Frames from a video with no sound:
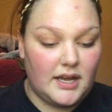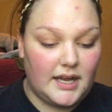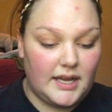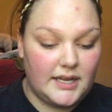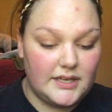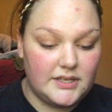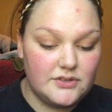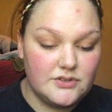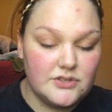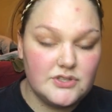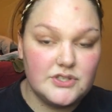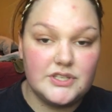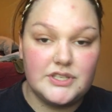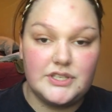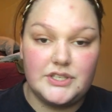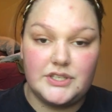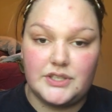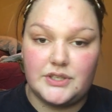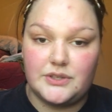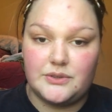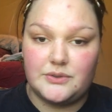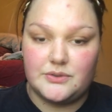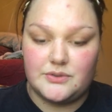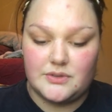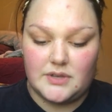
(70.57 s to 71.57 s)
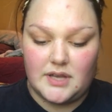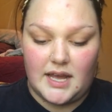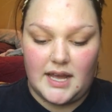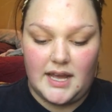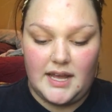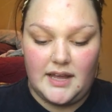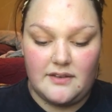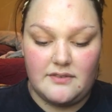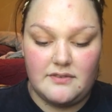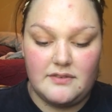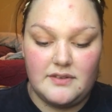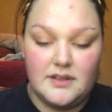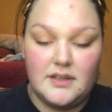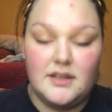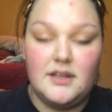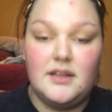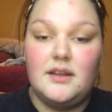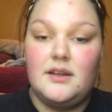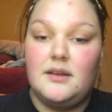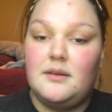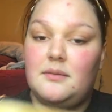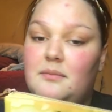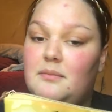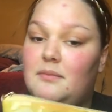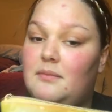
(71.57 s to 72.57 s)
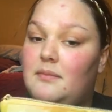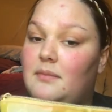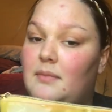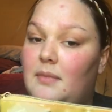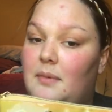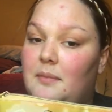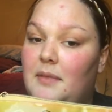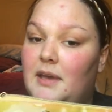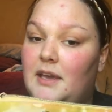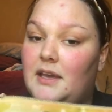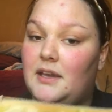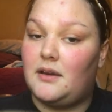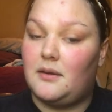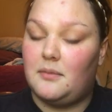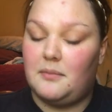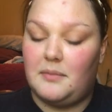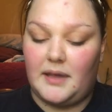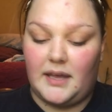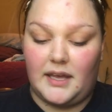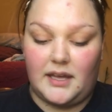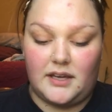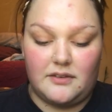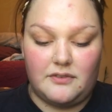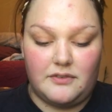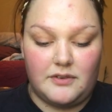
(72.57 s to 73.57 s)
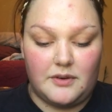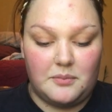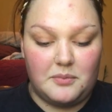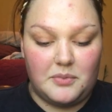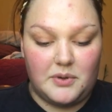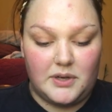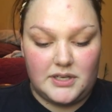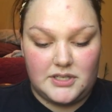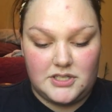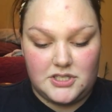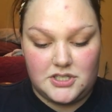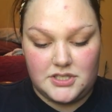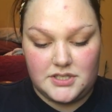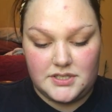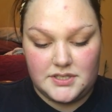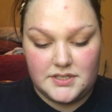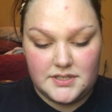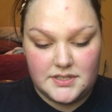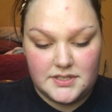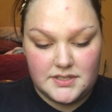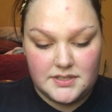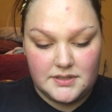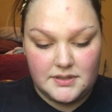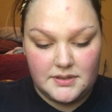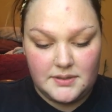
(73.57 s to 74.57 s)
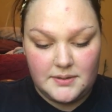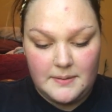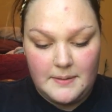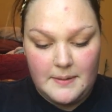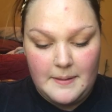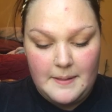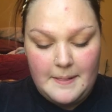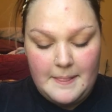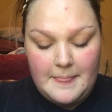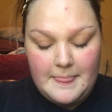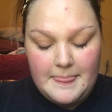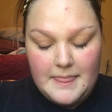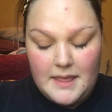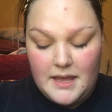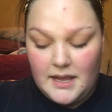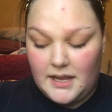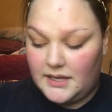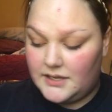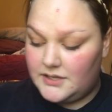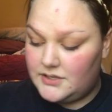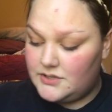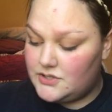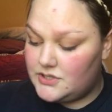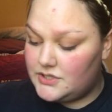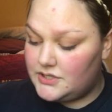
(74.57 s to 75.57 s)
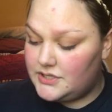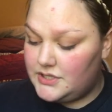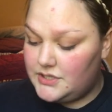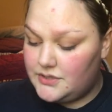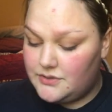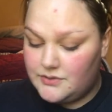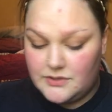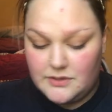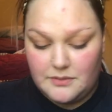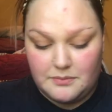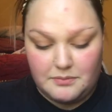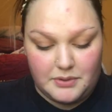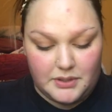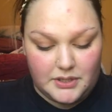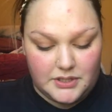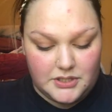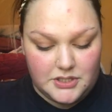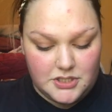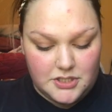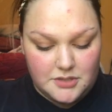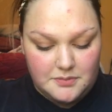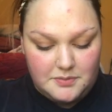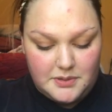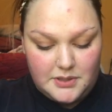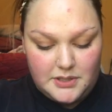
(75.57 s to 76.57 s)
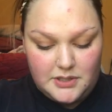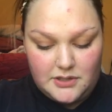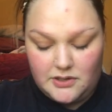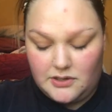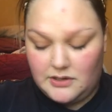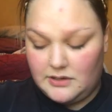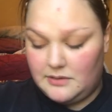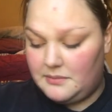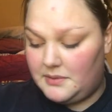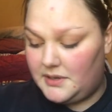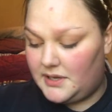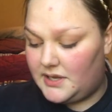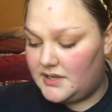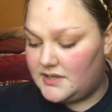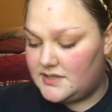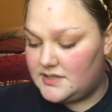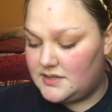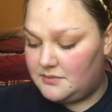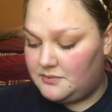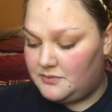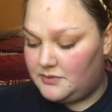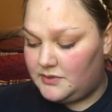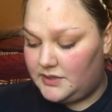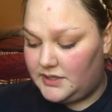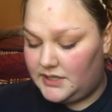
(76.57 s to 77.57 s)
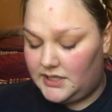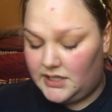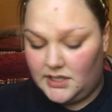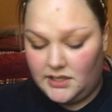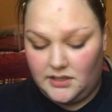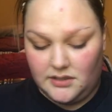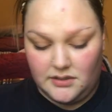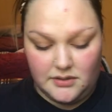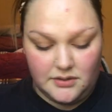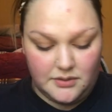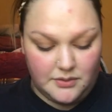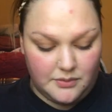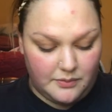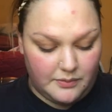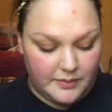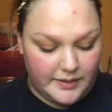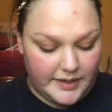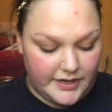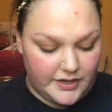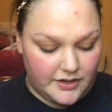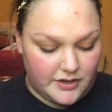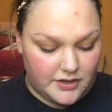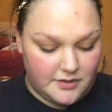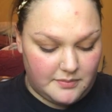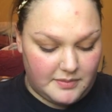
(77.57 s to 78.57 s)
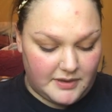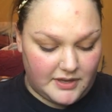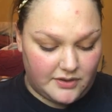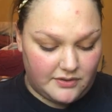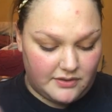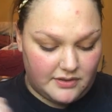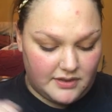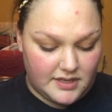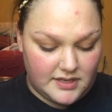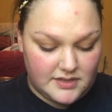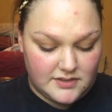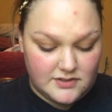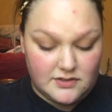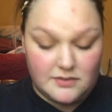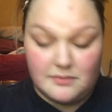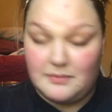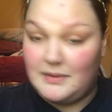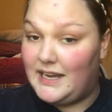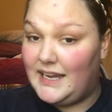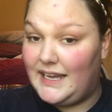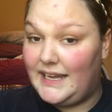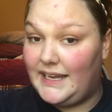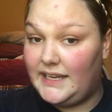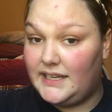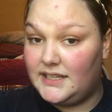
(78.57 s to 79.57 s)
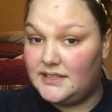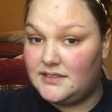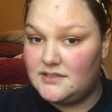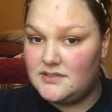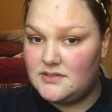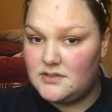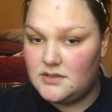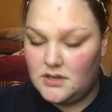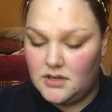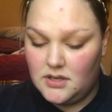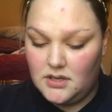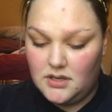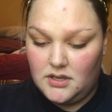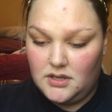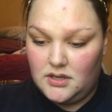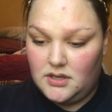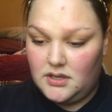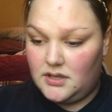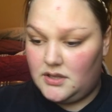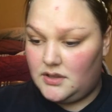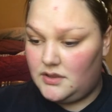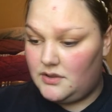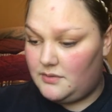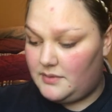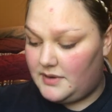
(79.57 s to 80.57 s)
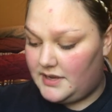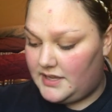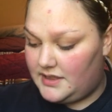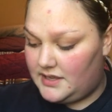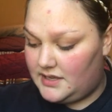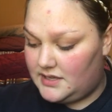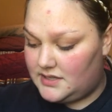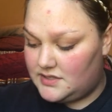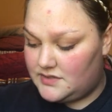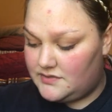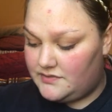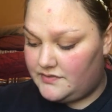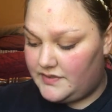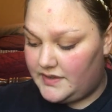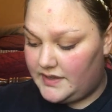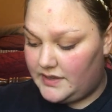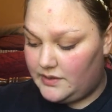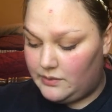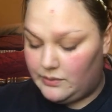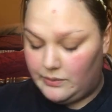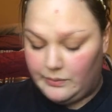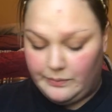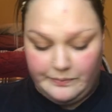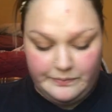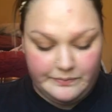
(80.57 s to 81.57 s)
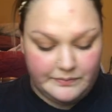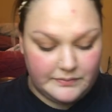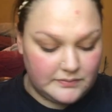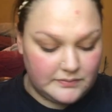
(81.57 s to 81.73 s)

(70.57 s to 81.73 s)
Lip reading: I have my makeup bag for brushes. I usually use a brush to put it on because I'm really weird about things on my hands and the way things feel.